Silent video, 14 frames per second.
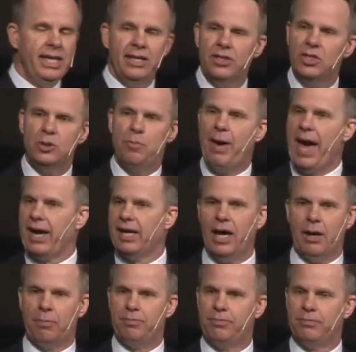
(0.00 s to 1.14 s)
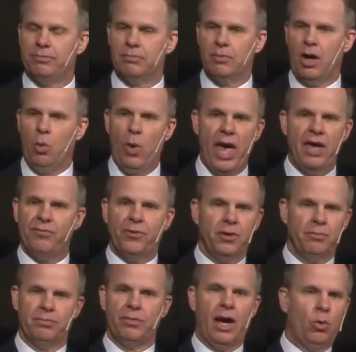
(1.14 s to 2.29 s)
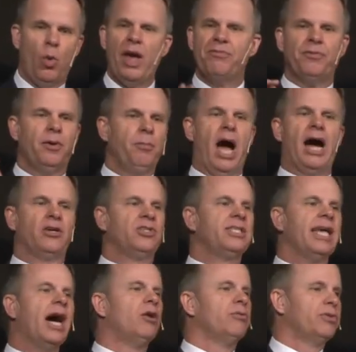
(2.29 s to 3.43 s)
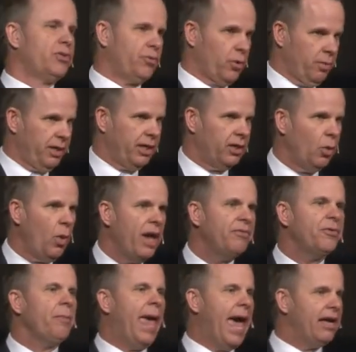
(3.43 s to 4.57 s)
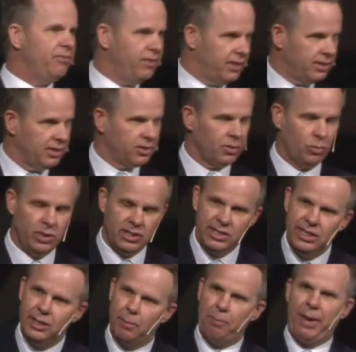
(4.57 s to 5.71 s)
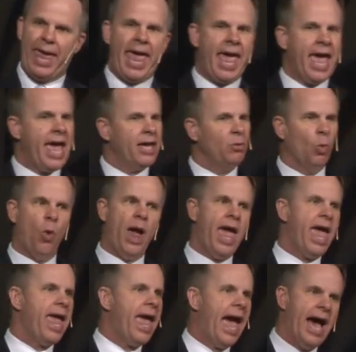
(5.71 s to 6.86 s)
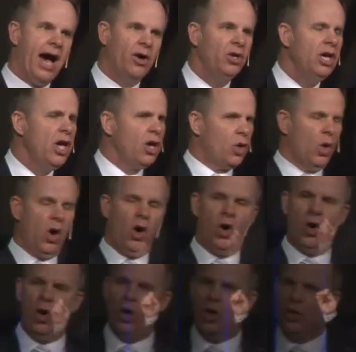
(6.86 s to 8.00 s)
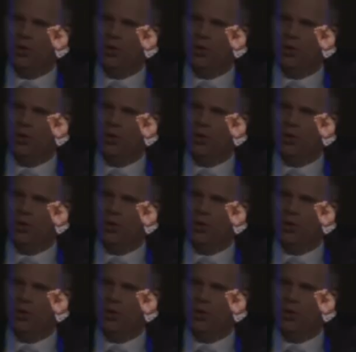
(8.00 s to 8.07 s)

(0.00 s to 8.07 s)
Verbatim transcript: to just back up away from, away from ourselves for a minute, away from Adventism. We just need to pan way out, go all